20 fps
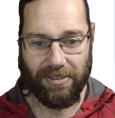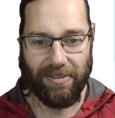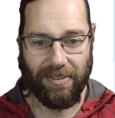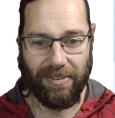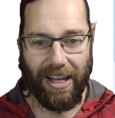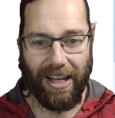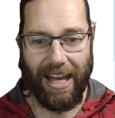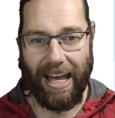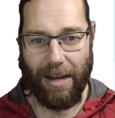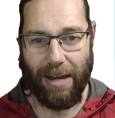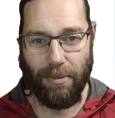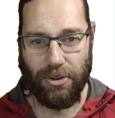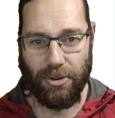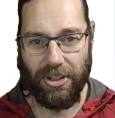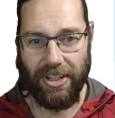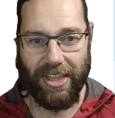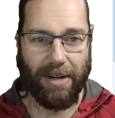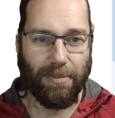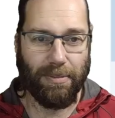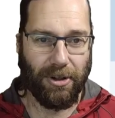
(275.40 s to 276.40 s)
and we'll see
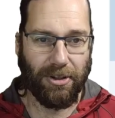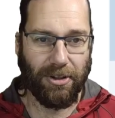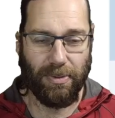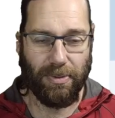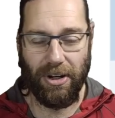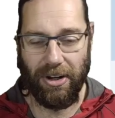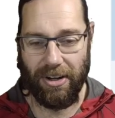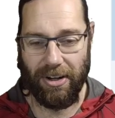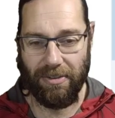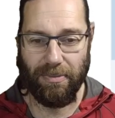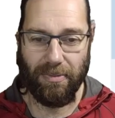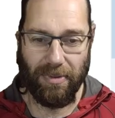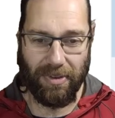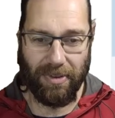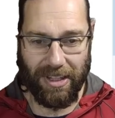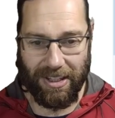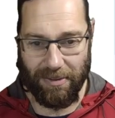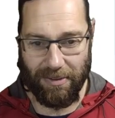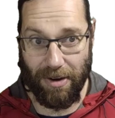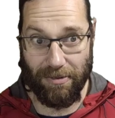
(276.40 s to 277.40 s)
that because we
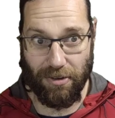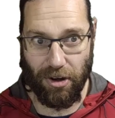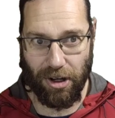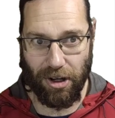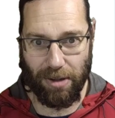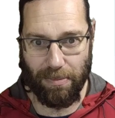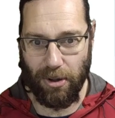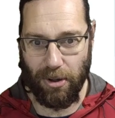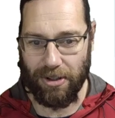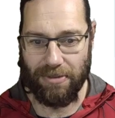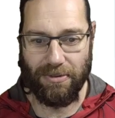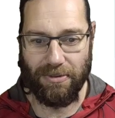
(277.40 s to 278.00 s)
have no component